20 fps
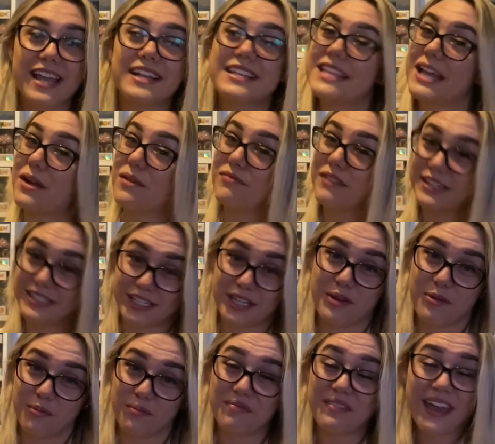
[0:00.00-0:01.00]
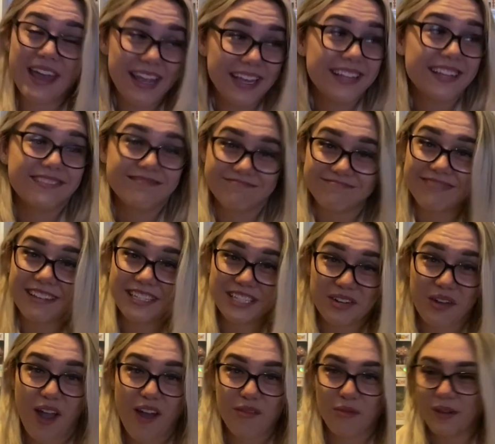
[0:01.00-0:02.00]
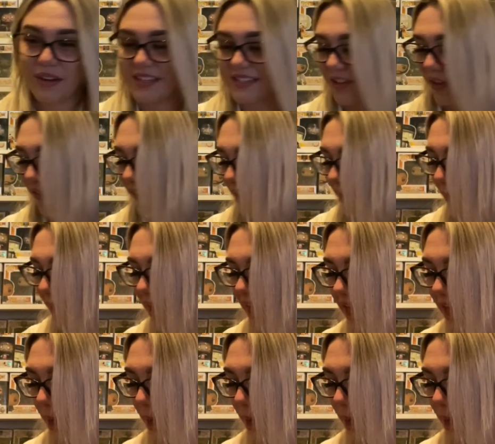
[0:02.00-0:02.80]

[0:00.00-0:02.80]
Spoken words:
So they do have winners on them.